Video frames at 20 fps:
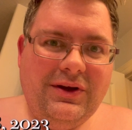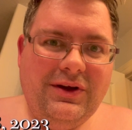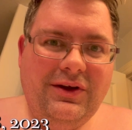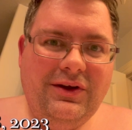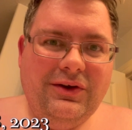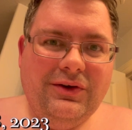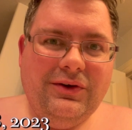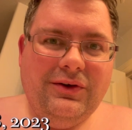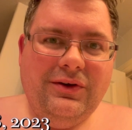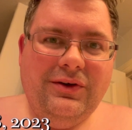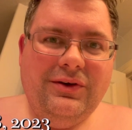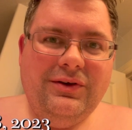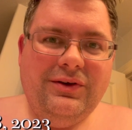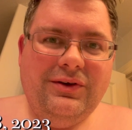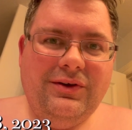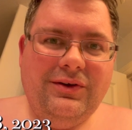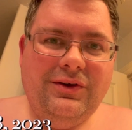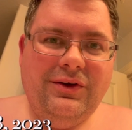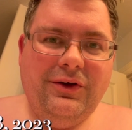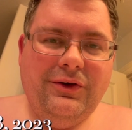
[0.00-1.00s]
here
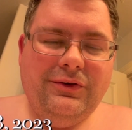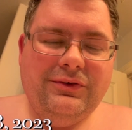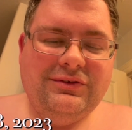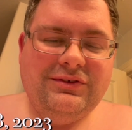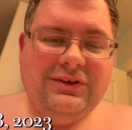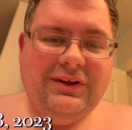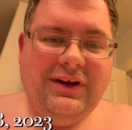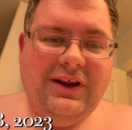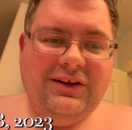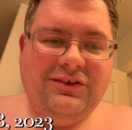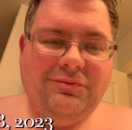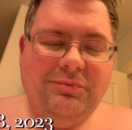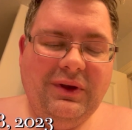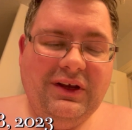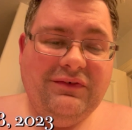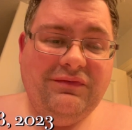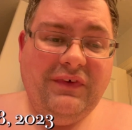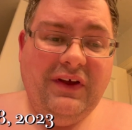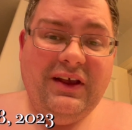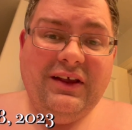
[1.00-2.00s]
goes the next
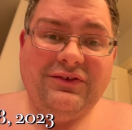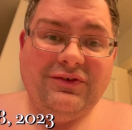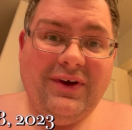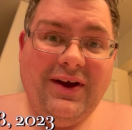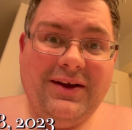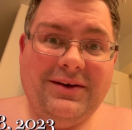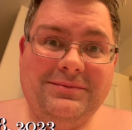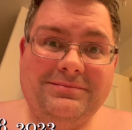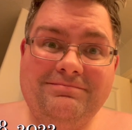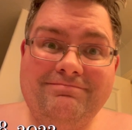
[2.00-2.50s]
big phase, right?